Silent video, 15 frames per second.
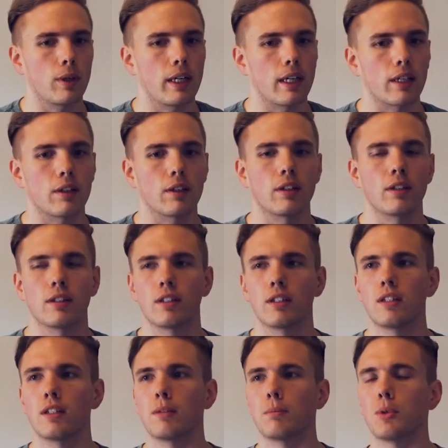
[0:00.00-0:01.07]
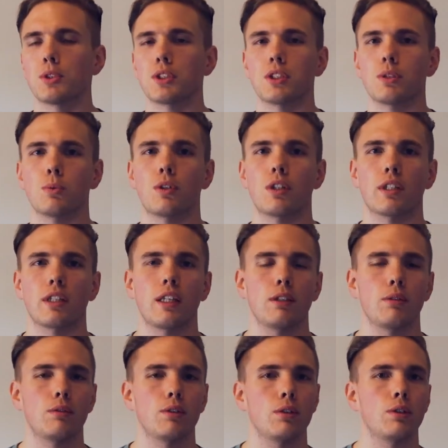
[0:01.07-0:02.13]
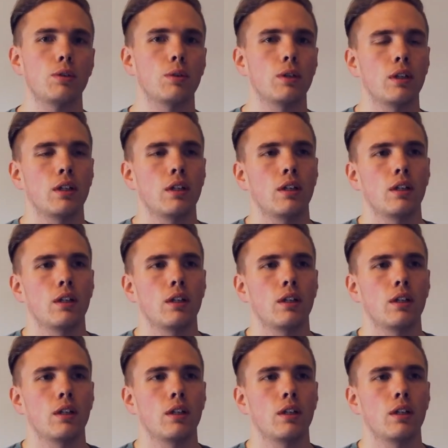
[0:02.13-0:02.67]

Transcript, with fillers: while. Most of the work that you do